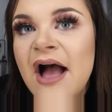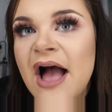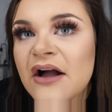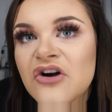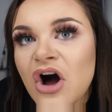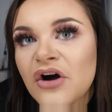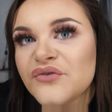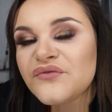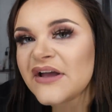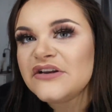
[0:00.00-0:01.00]
I
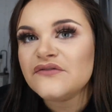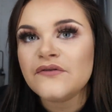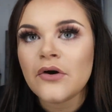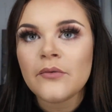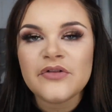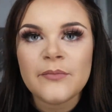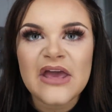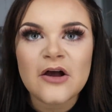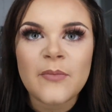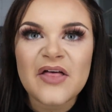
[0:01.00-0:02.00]
can't find a flaw with the
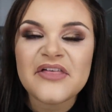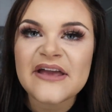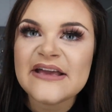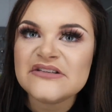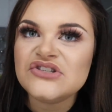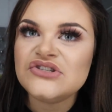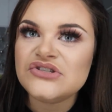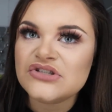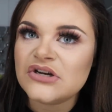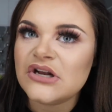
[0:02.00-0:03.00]
makeup. I think it is
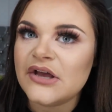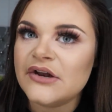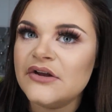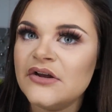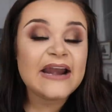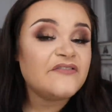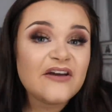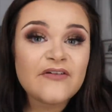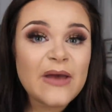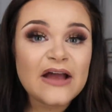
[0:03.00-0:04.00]
stunning. And I've
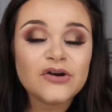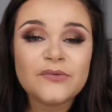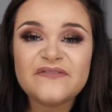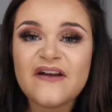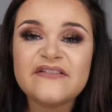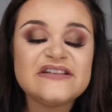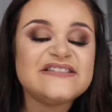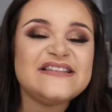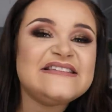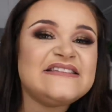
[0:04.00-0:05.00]
never met Chloe Ferry,
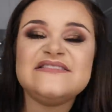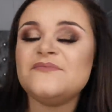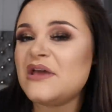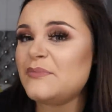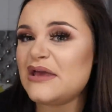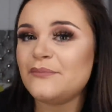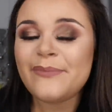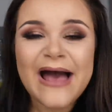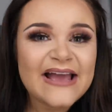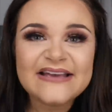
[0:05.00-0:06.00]
so this isn't me being
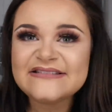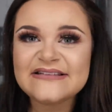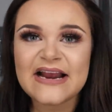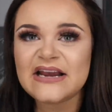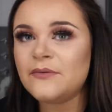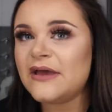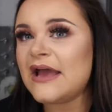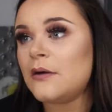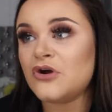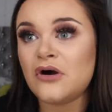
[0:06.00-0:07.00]
biased in any
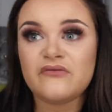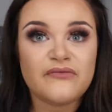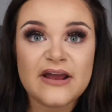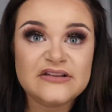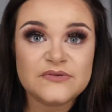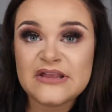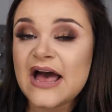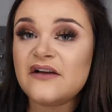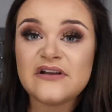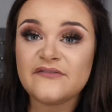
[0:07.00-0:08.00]
way. I'm not friends with her.
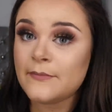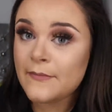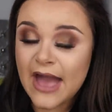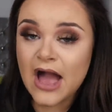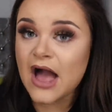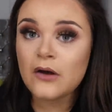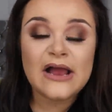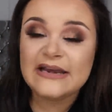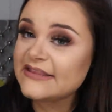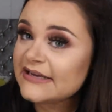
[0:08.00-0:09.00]
I've never met her or
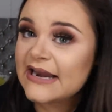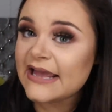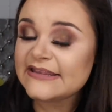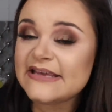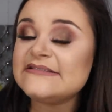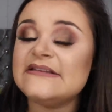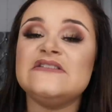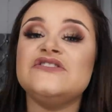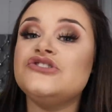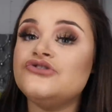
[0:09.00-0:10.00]
anything like this.
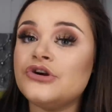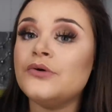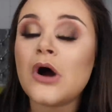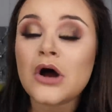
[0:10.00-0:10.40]
This is a true,